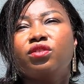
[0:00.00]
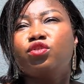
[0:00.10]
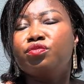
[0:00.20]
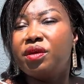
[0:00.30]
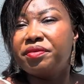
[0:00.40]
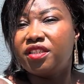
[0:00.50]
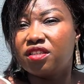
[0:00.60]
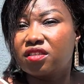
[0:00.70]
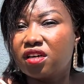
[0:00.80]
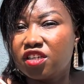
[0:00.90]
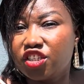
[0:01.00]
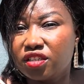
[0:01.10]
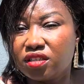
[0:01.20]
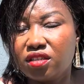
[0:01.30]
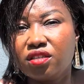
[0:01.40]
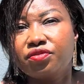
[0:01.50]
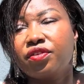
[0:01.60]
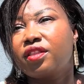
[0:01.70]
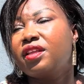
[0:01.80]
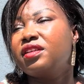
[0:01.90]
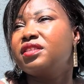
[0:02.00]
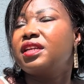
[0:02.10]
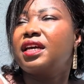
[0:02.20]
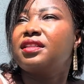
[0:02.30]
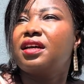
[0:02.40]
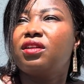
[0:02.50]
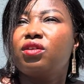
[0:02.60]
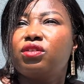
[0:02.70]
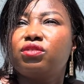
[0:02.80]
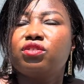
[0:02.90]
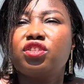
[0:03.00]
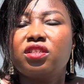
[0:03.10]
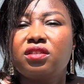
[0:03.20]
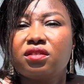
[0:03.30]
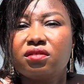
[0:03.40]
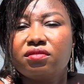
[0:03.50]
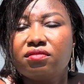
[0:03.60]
maybe discussions for things like that, or to just